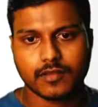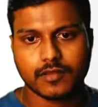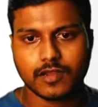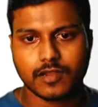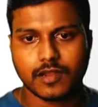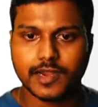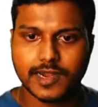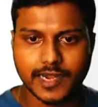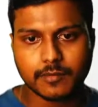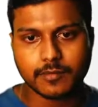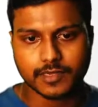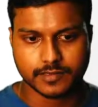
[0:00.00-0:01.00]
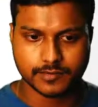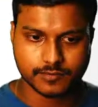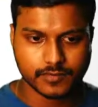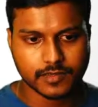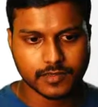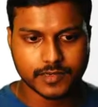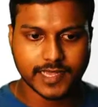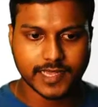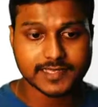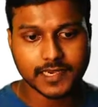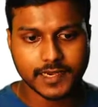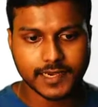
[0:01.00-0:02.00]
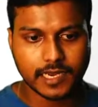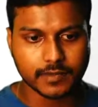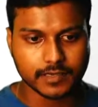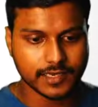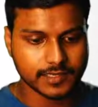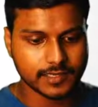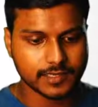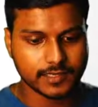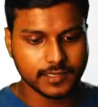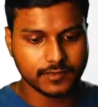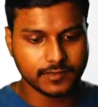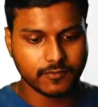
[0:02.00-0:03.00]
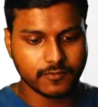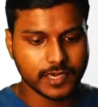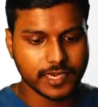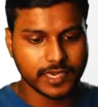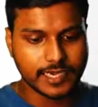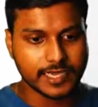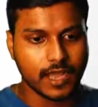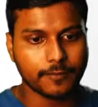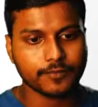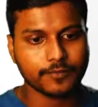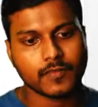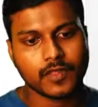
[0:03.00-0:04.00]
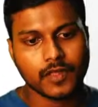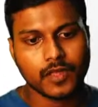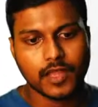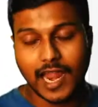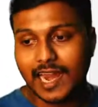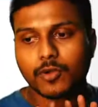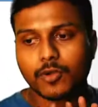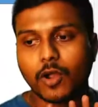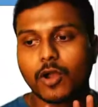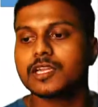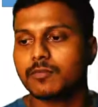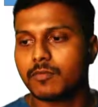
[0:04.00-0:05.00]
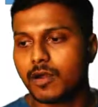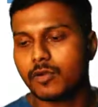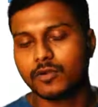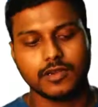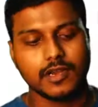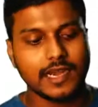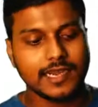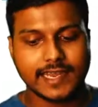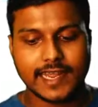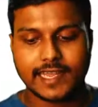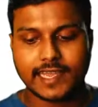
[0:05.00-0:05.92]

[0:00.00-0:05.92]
database, designated database. Let's say this is for India, and I'm talking about taking into